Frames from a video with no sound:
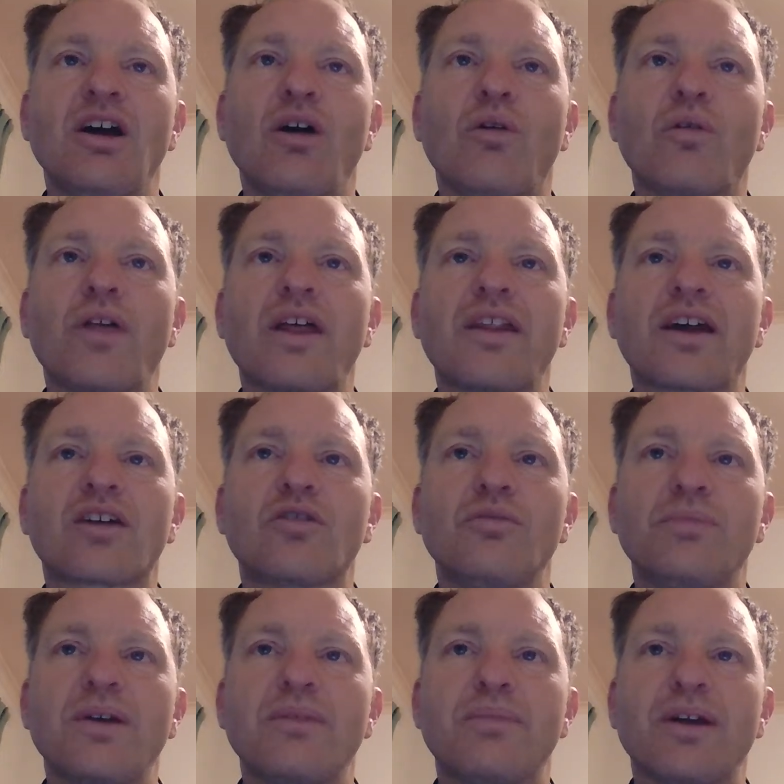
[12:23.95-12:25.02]
Well, that could
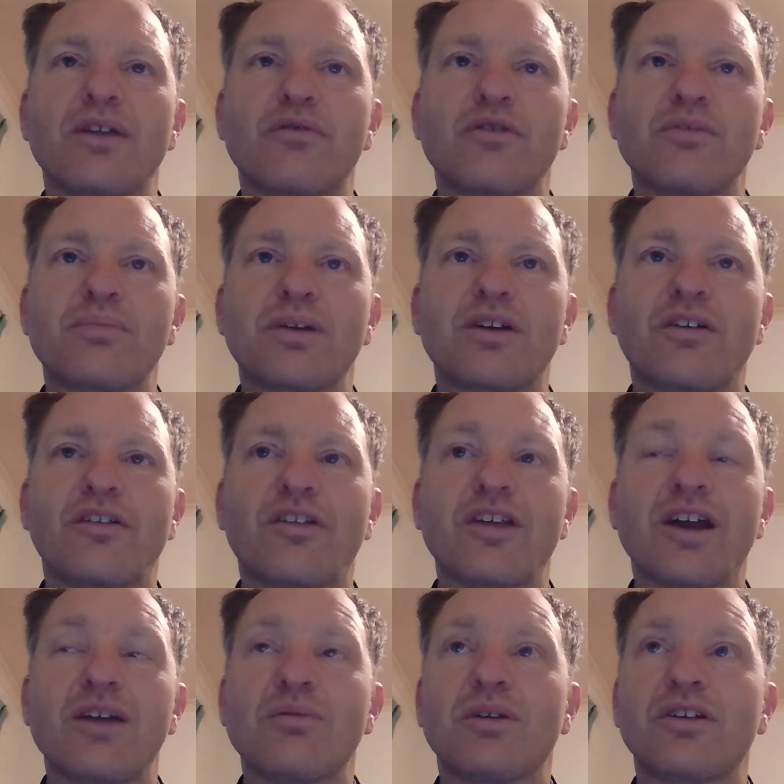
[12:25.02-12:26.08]
be a benefit because the
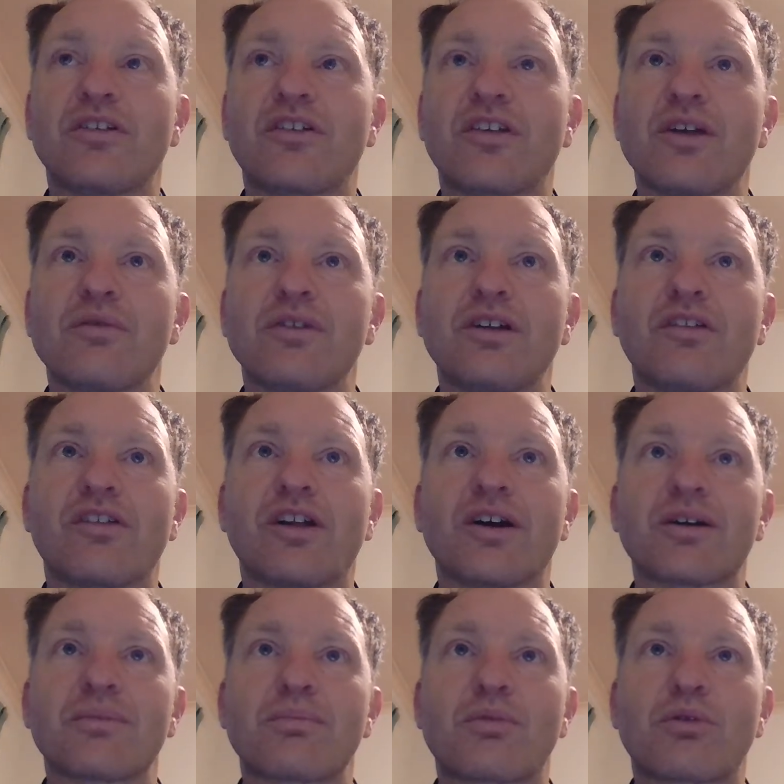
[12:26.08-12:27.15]
817 is
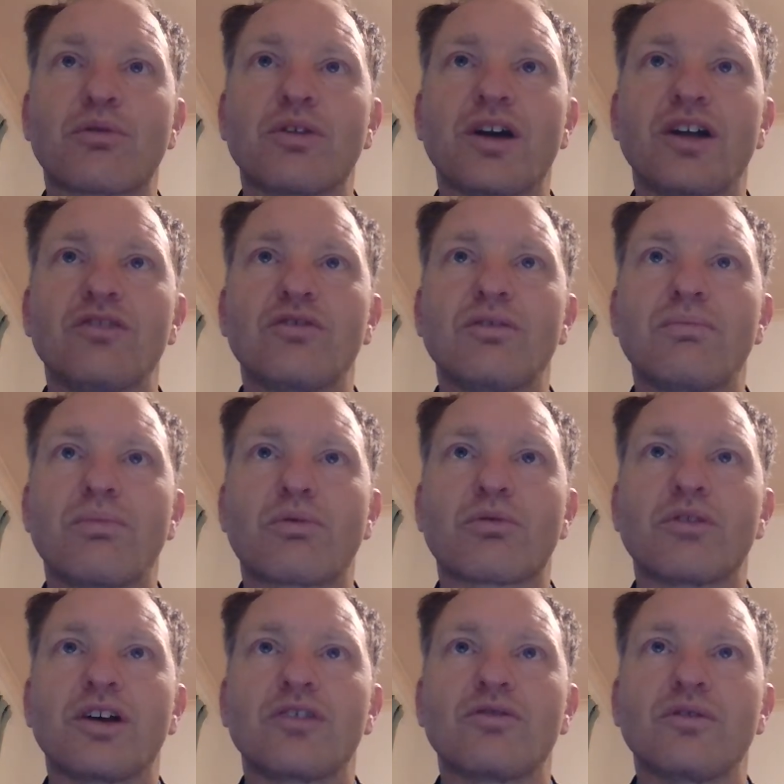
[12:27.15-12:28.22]
like 300,
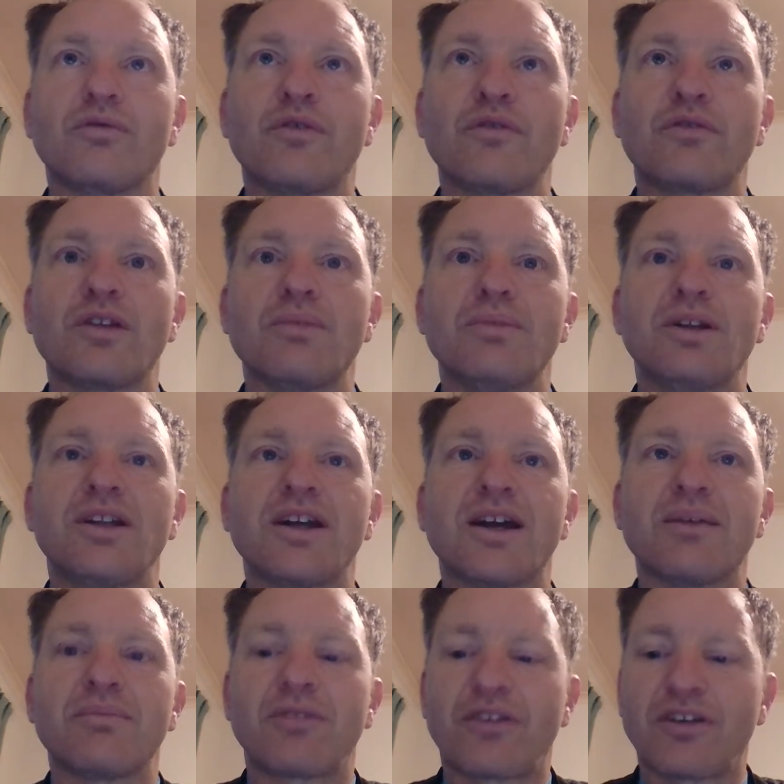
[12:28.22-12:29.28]
350
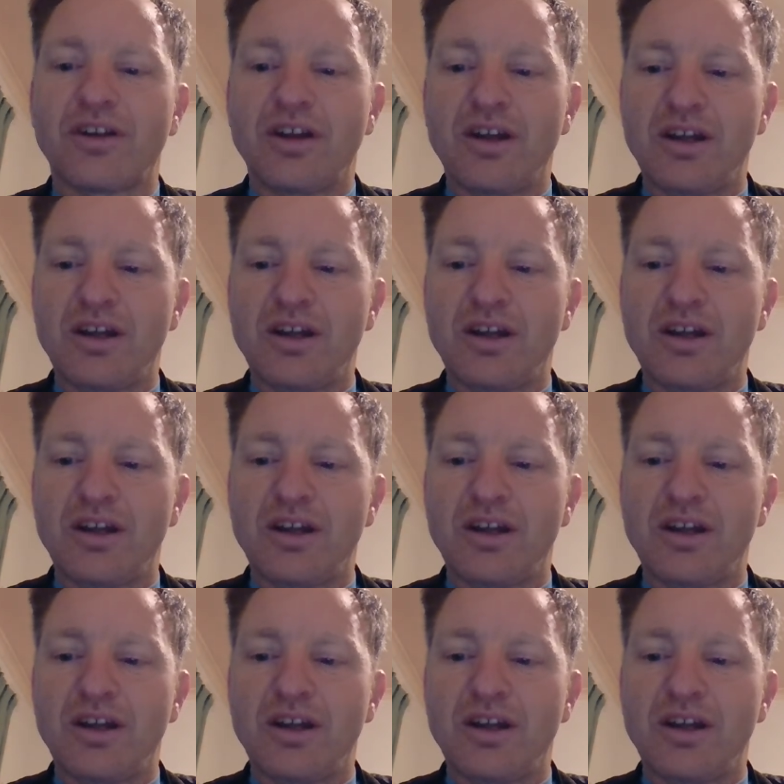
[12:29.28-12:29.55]
milliamps.